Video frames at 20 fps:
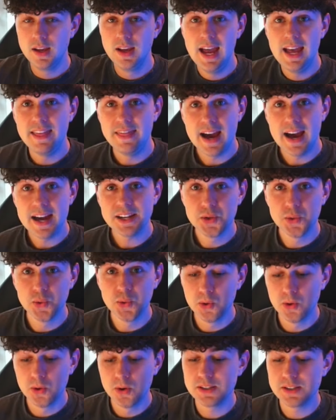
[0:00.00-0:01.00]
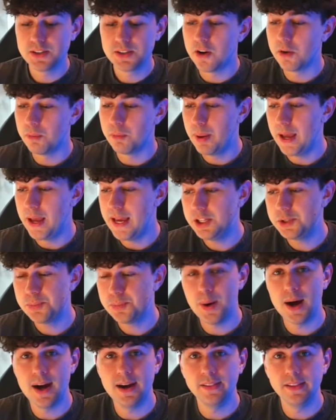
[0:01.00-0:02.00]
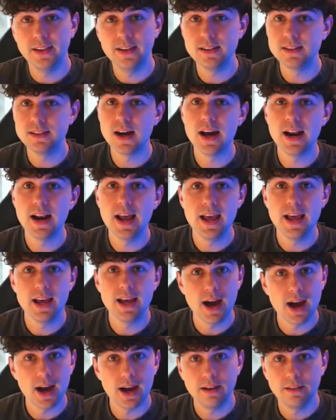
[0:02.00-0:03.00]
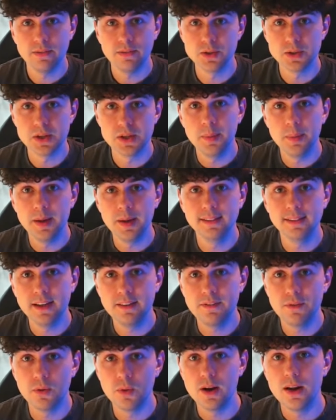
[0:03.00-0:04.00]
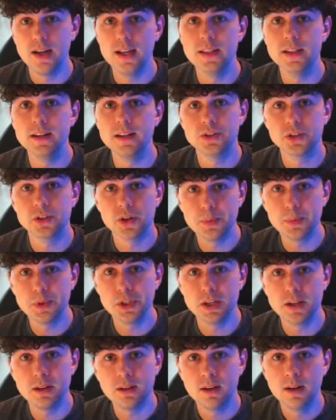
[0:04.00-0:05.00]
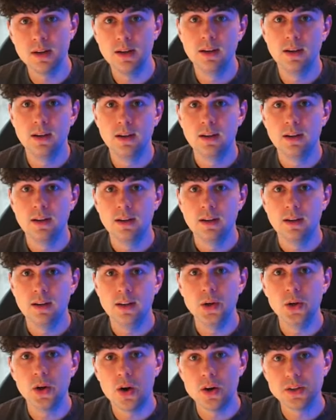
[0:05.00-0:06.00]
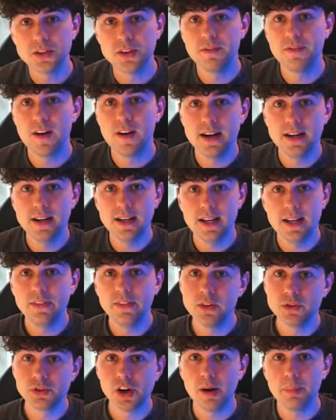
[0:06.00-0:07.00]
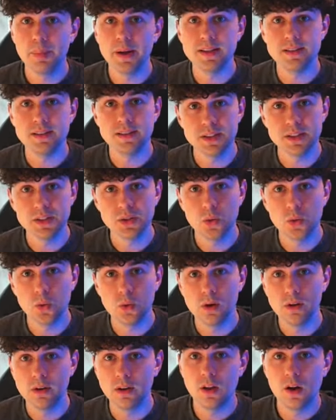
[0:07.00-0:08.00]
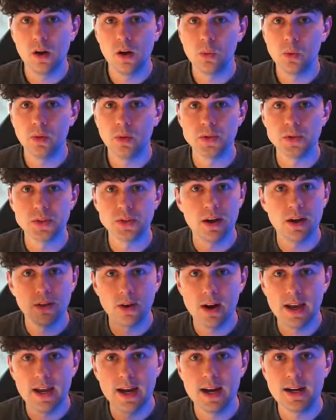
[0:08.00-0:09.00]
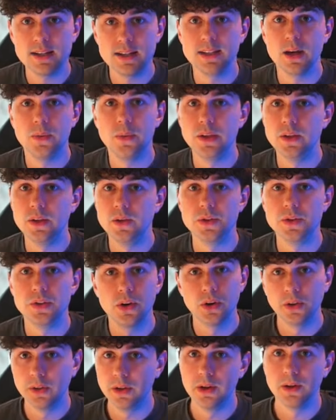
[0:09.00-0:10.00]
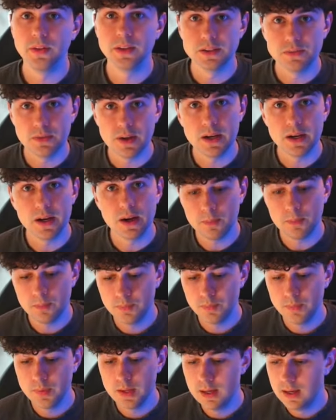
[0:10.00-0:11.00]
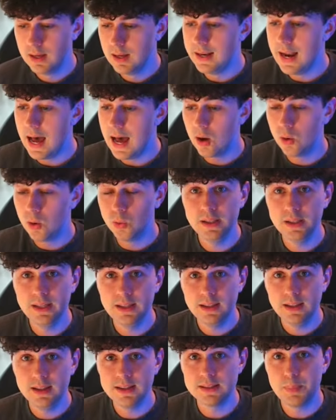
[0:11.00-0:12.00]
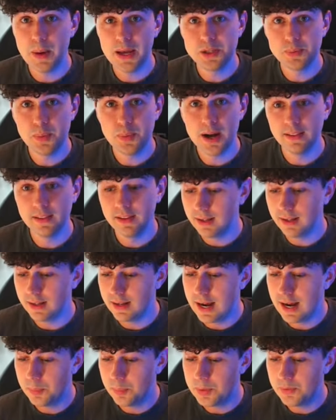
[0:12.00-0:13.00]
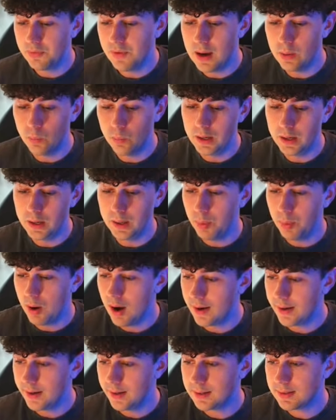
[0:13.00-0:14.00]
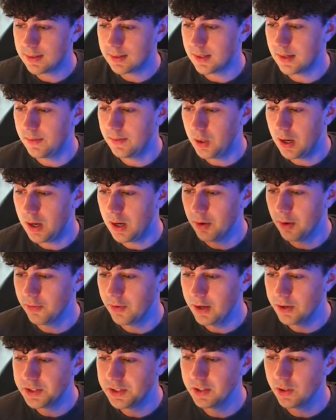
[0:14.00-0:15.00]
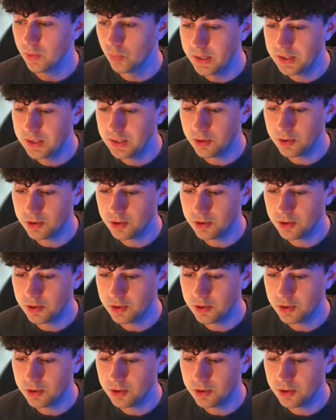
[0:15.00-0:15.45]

And that tool is called PagePilot.ai. There's gonna be a link for it in the description. You can also find it in the DropBase Discord along with those other AIs that we used earlier in this video. Not only is PagePilot going to help you find winning products, if you come over here to the research